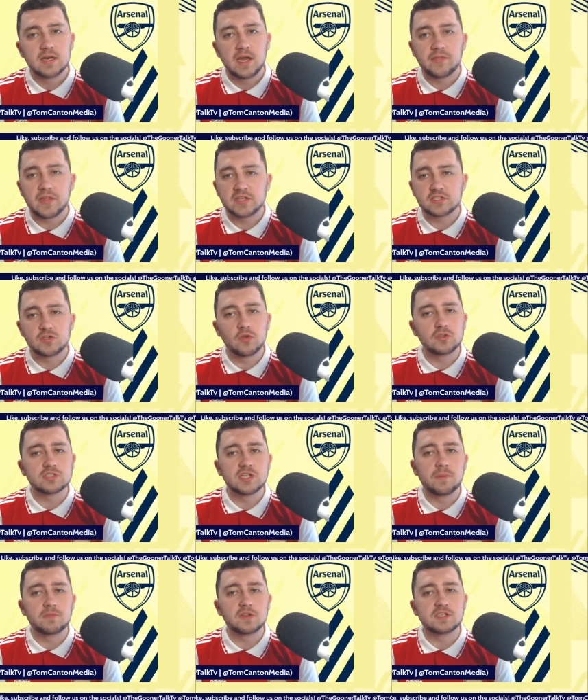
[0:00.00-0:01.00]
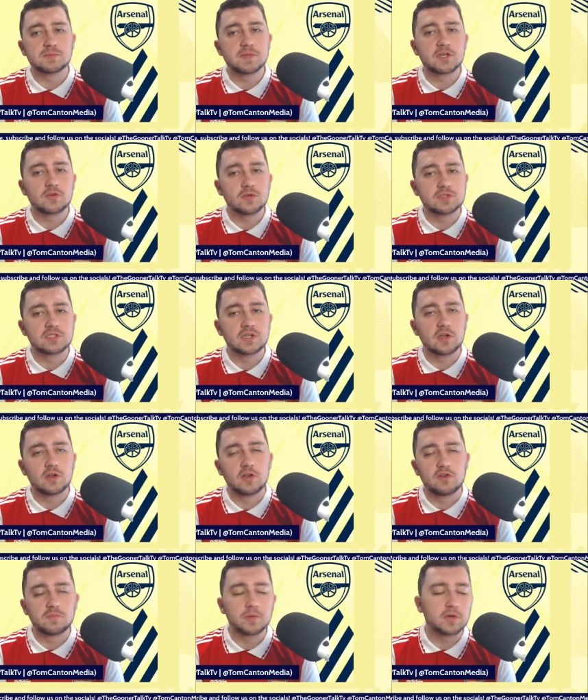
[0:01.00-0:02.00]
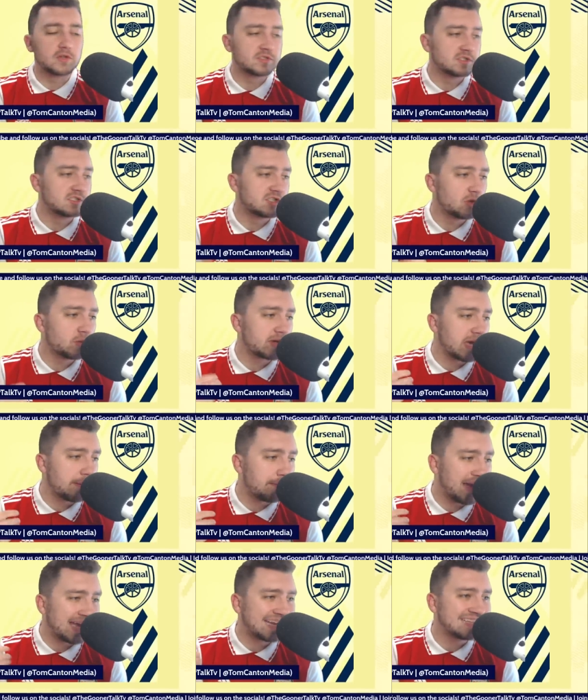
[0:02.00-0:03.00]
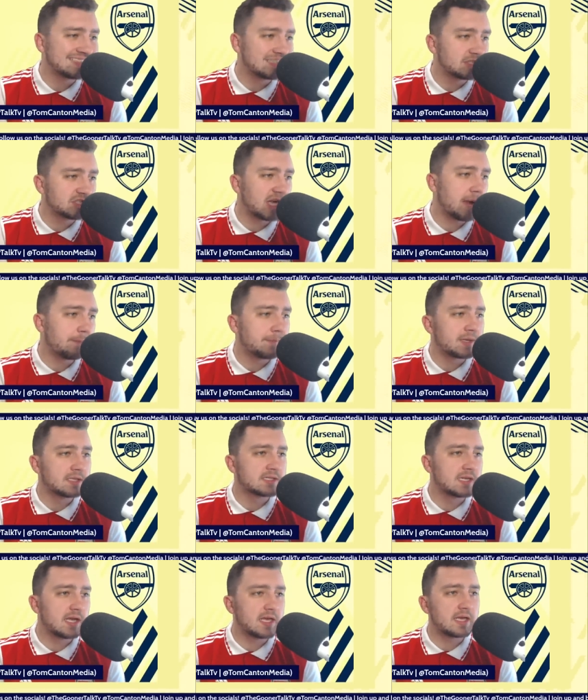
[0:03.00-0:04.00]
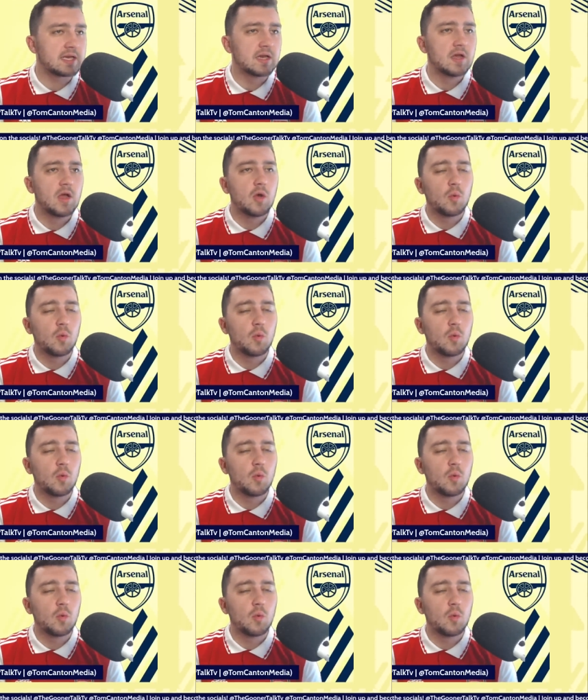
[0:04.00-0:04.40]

And that's not something to be critical of because until we get back into the Champions League,